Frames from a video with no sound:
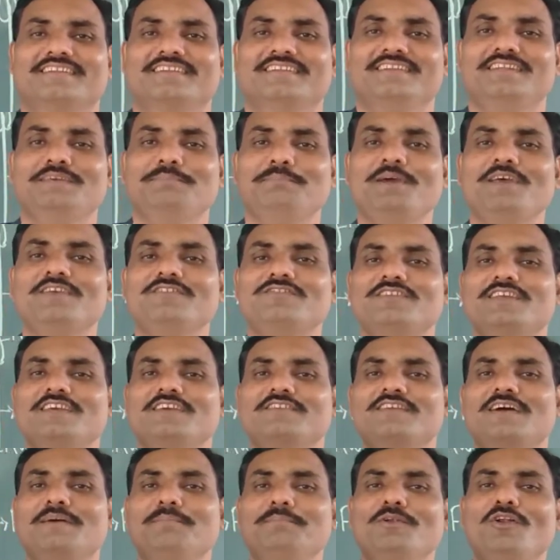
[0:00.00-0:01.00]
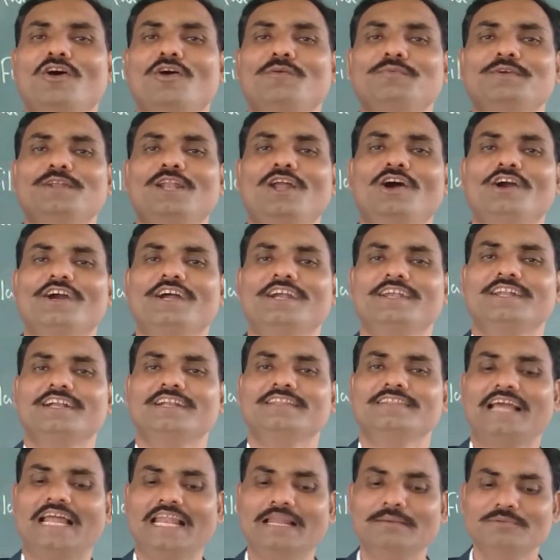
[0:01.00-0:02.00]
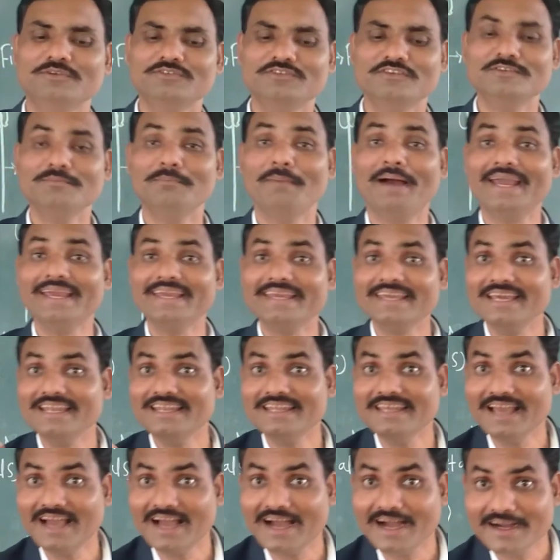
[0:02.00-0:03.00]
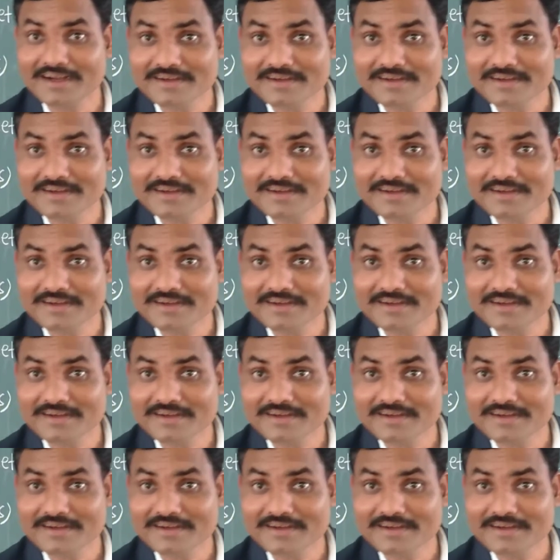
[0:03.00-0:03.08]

The best example of elongated thalamus is Michaelia,